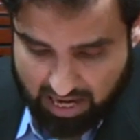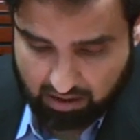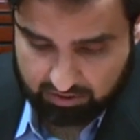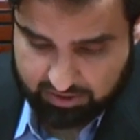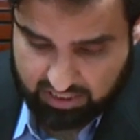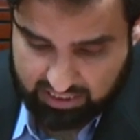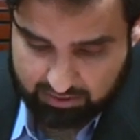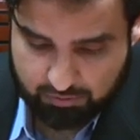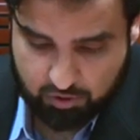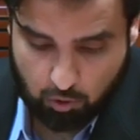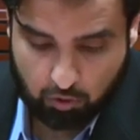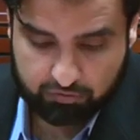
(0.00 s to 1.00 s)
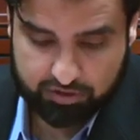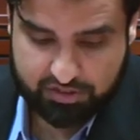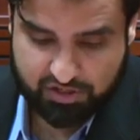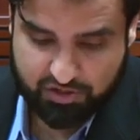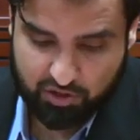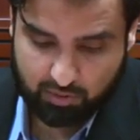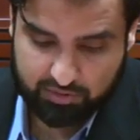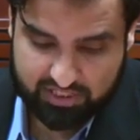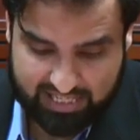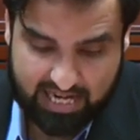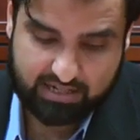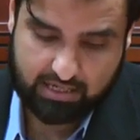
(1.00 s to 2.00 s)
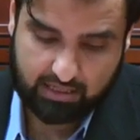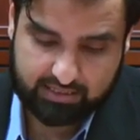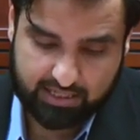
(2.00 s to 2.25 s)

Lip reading: paradigms over disturbing data,